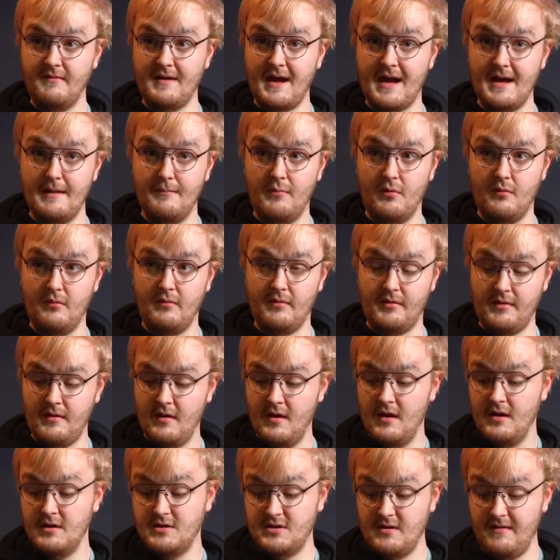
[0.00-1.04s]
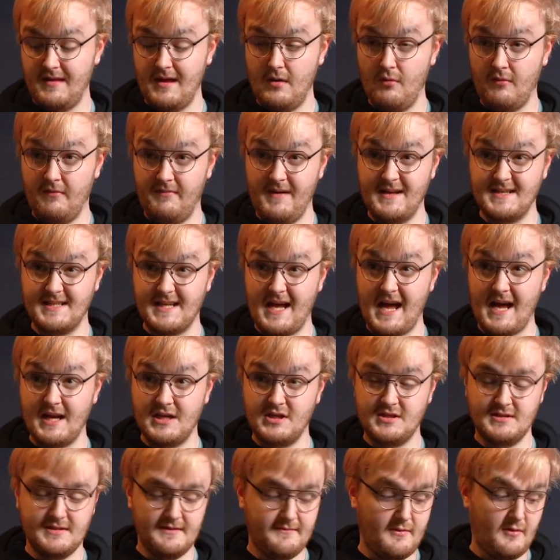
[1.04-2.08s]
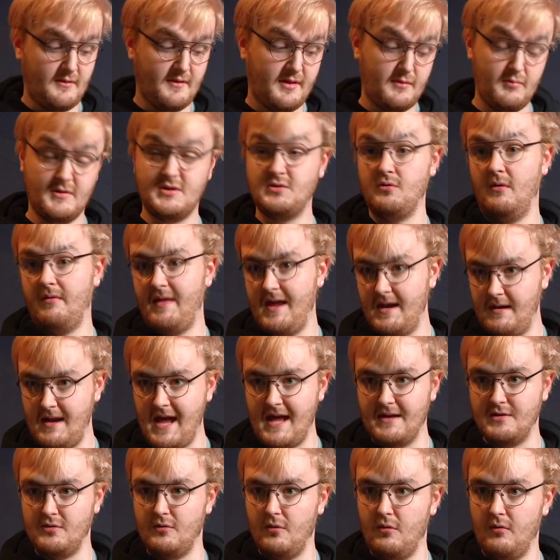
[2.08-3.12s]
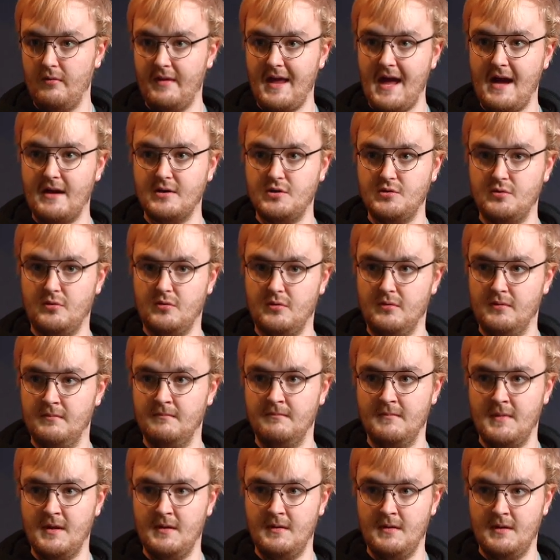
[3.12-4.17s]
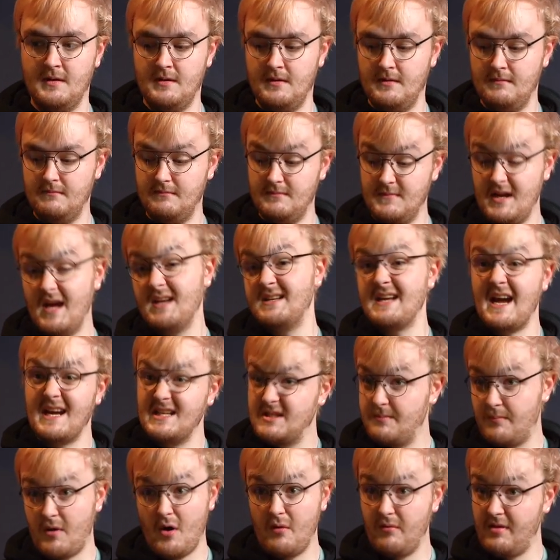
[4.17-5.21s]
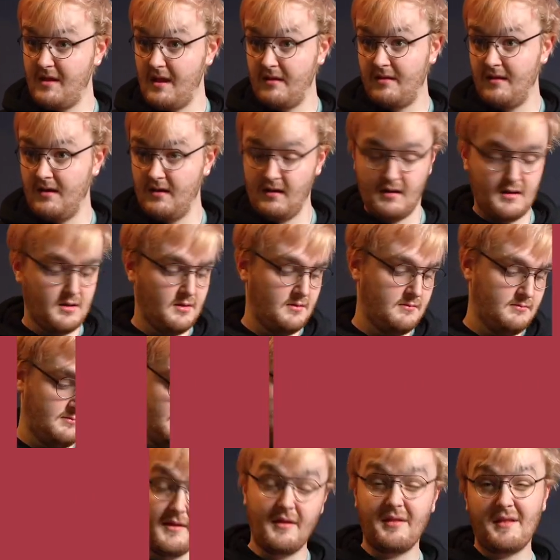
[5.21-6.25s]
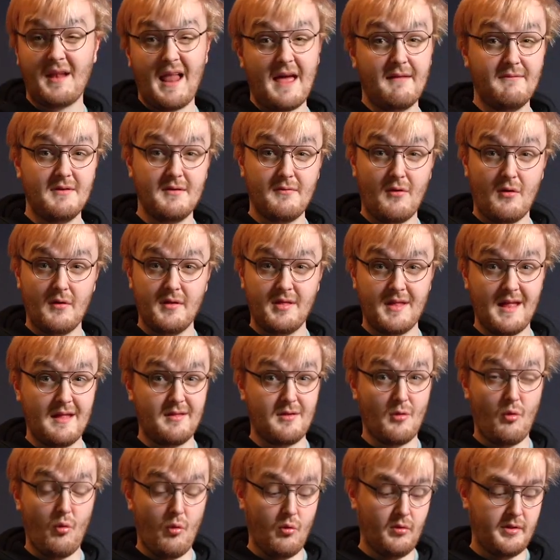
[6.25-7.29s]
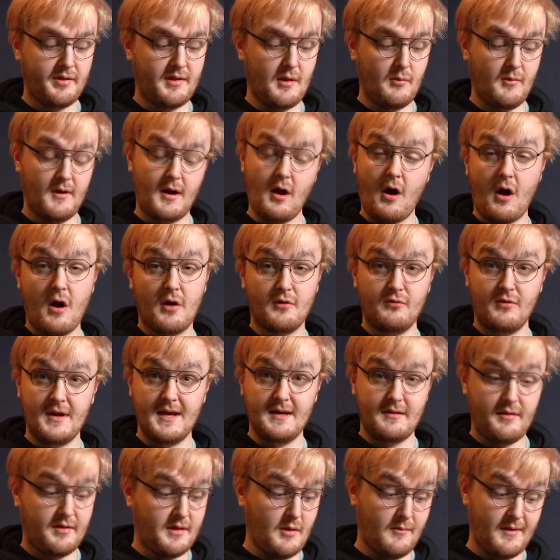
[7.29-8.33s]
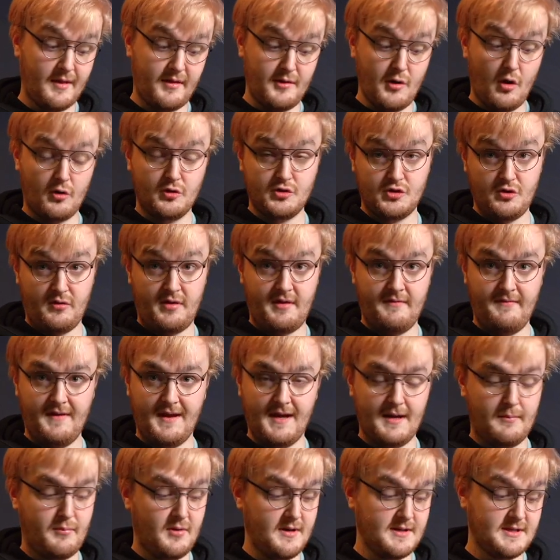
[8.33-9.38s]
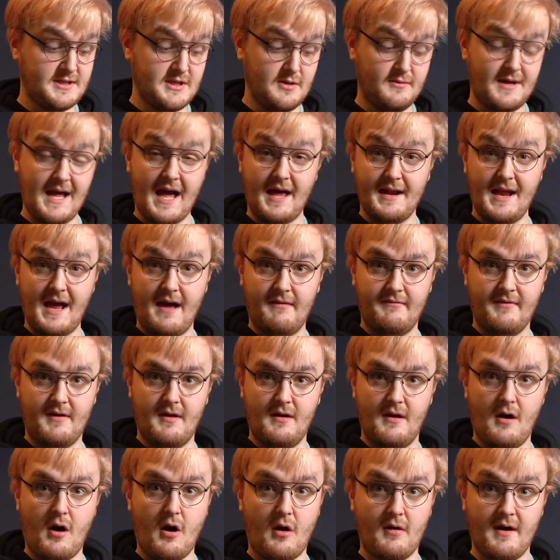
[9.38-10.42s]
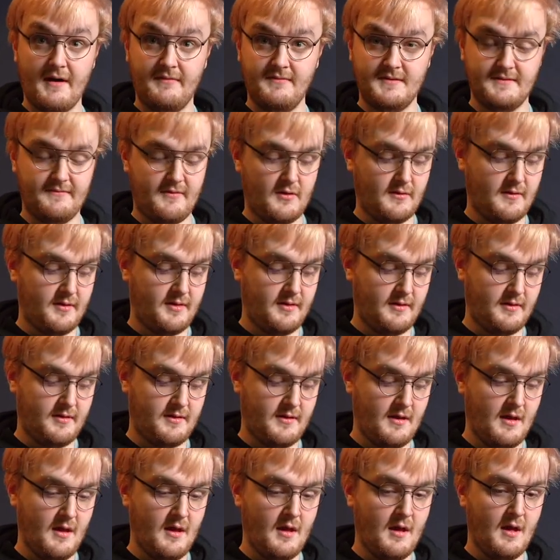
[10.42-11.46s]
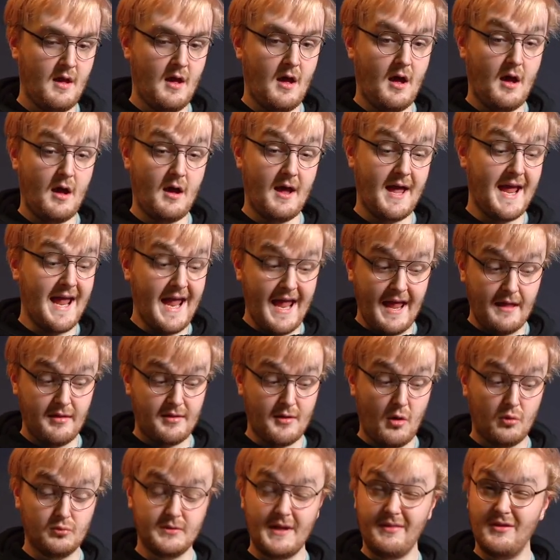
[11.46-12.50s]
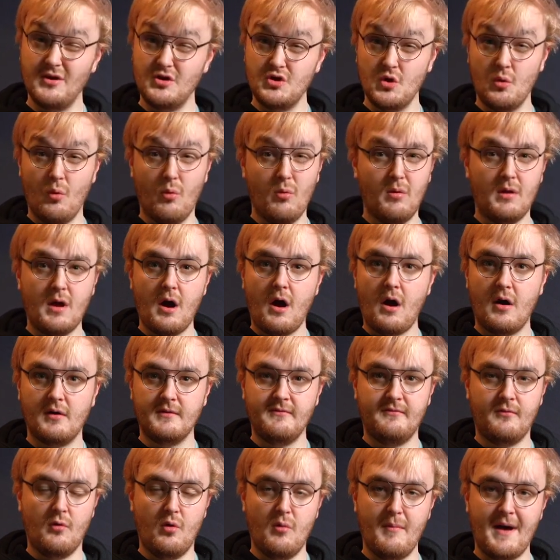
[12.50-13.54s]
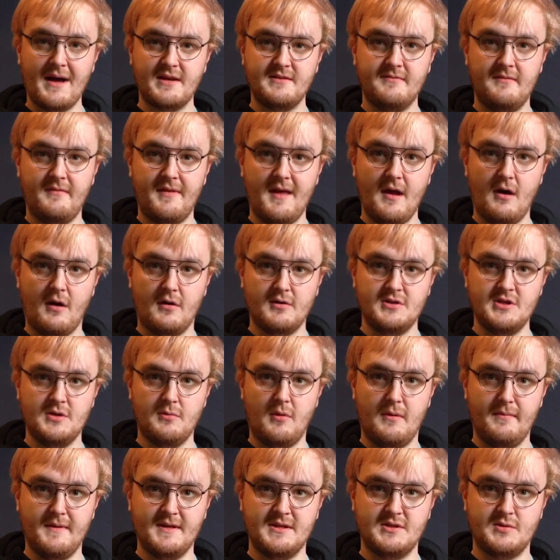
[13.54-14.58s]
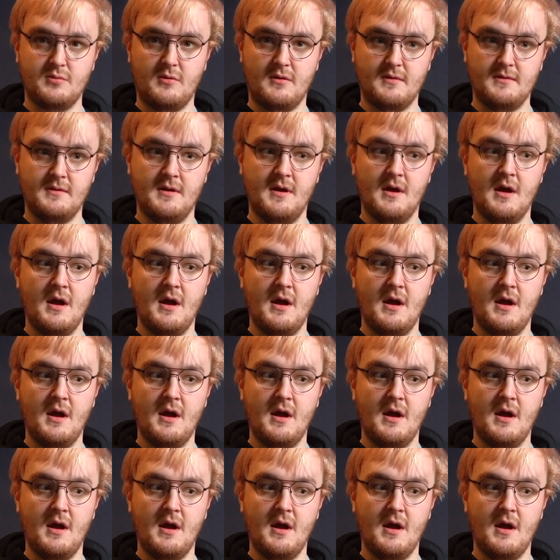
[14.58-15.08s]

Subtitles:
cables to the authentication device, which will then handle all the actual data processing. The slave device is also a card reader, so it's not just fingerprint. You can have RF devices. It is only the dual card format for the R2 on this one,